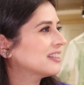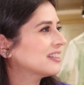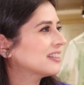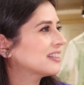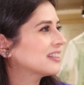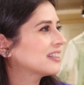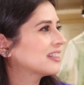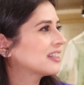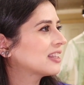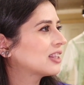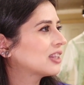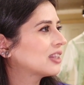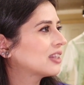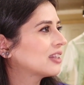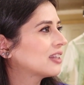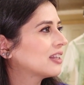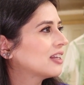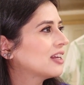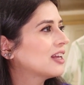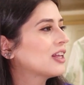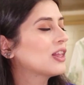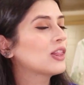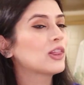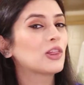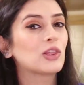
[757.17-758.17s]
Three, three
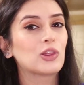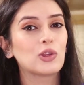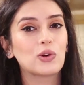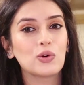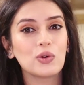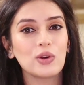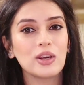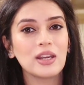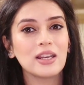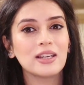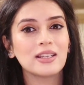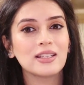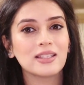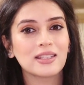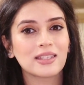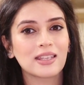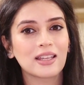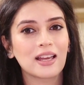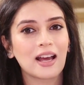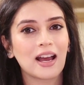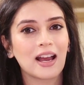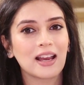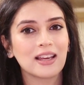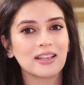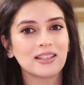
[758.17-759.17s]
designs. Three
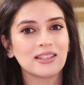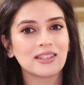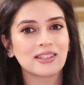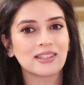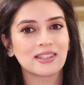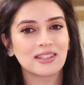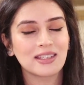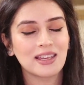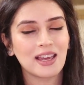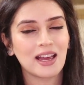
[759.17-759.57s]
designs.